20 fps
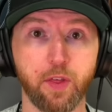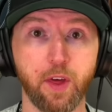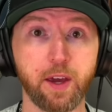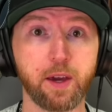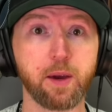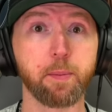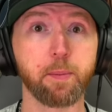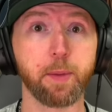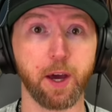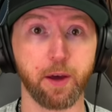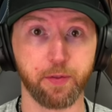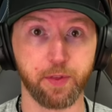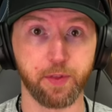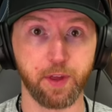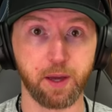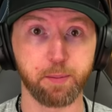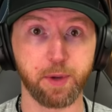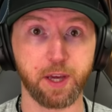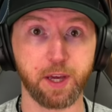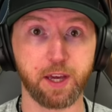Think about
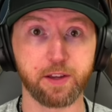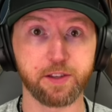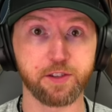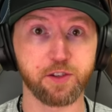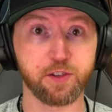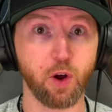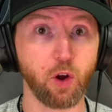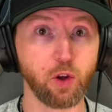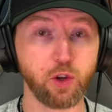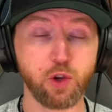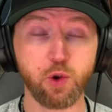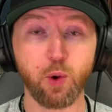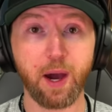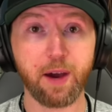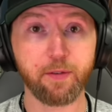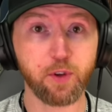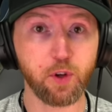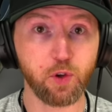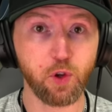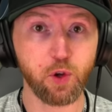that because all you
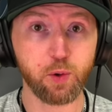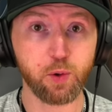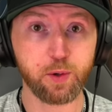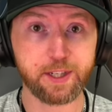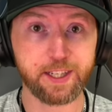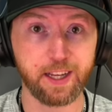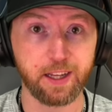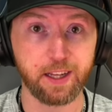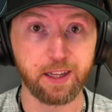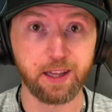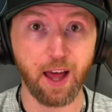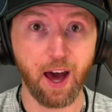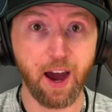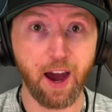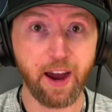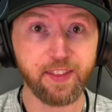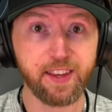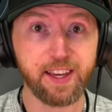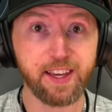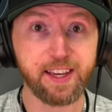have to do is
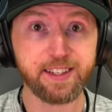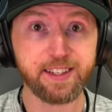align the